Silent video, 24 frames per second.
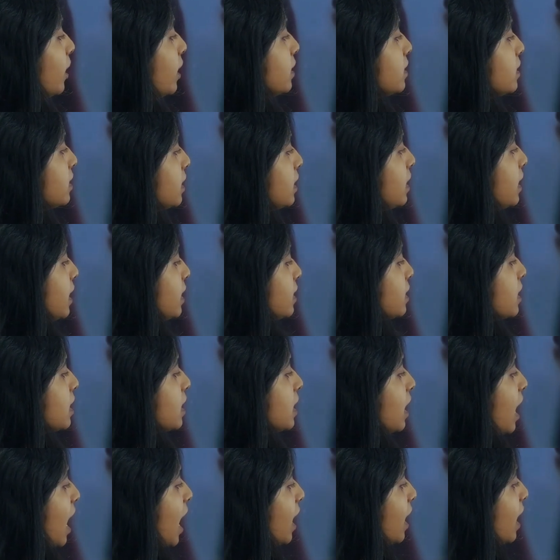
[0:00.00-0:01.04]
well as
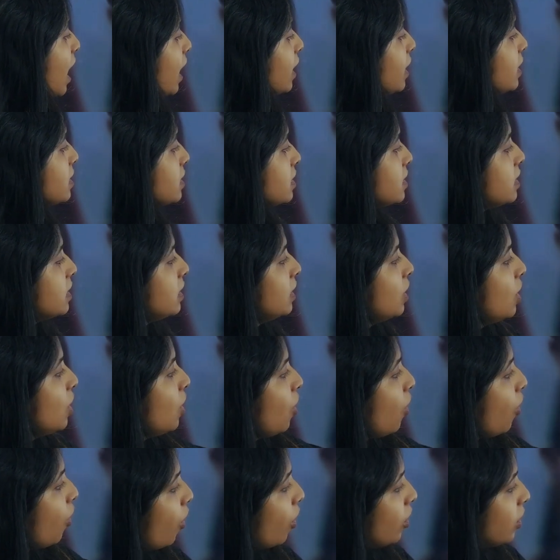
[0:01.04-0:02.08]
CSE and ISE
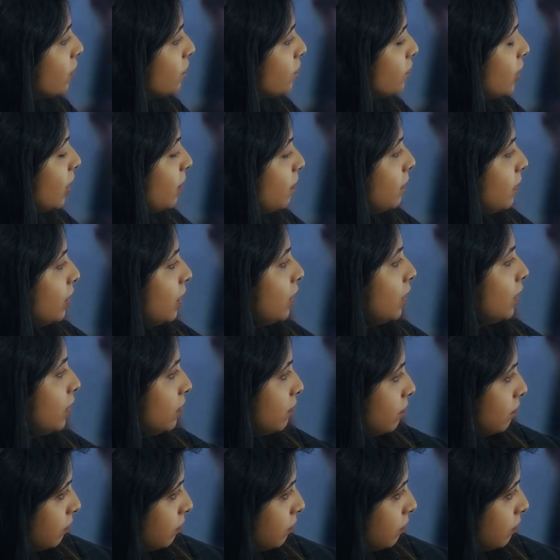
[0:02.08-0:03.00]
all of them uh,